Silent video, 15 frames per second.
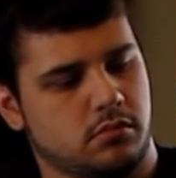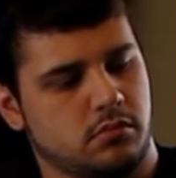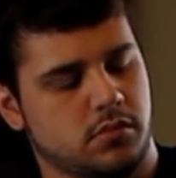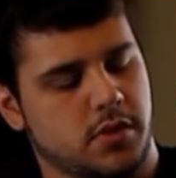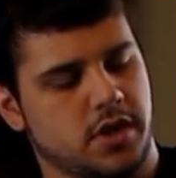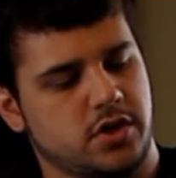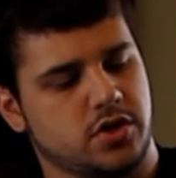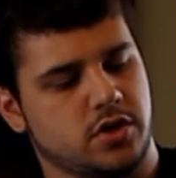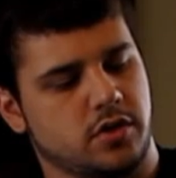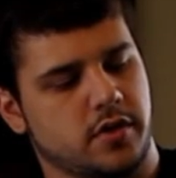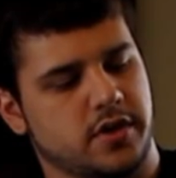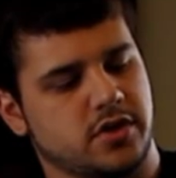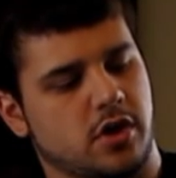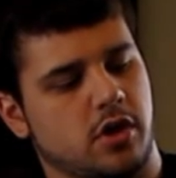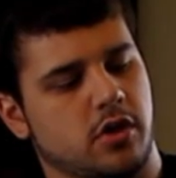Make sure
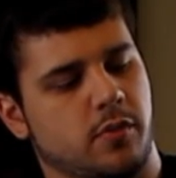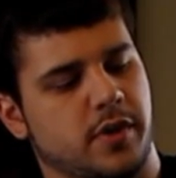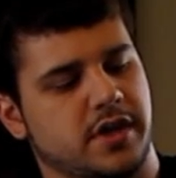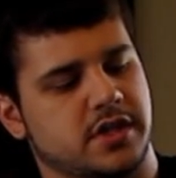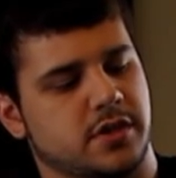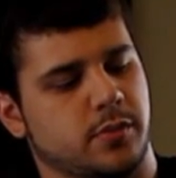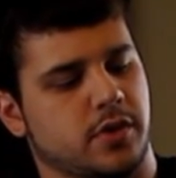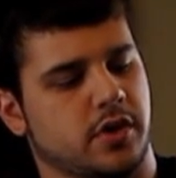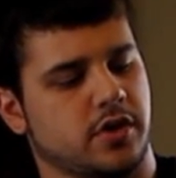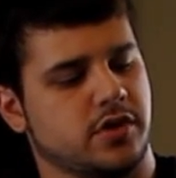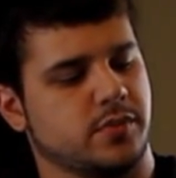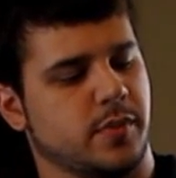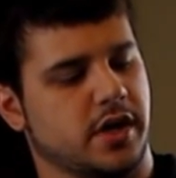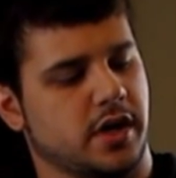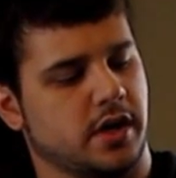it's all the way
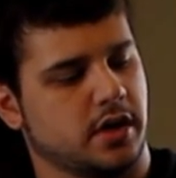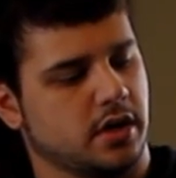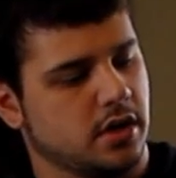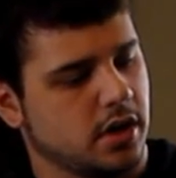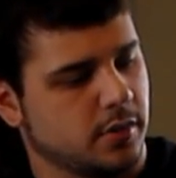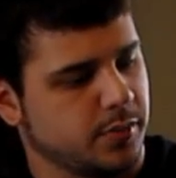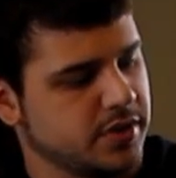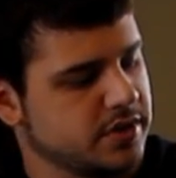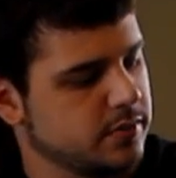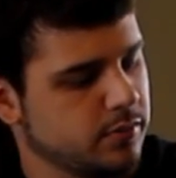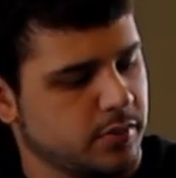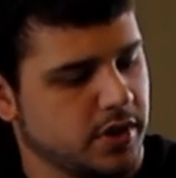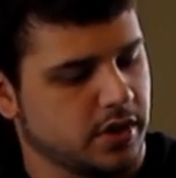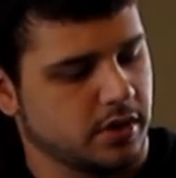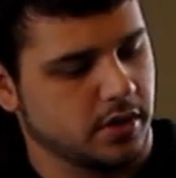submerged. My cup
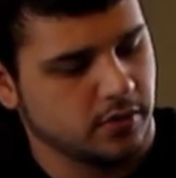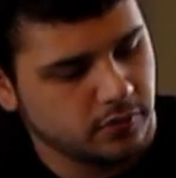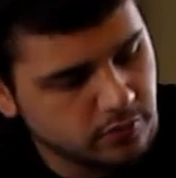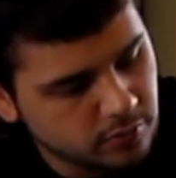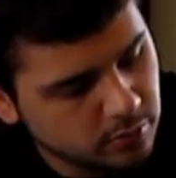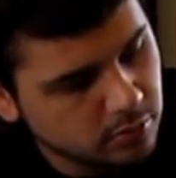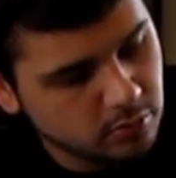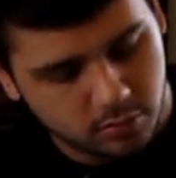isn't big enough,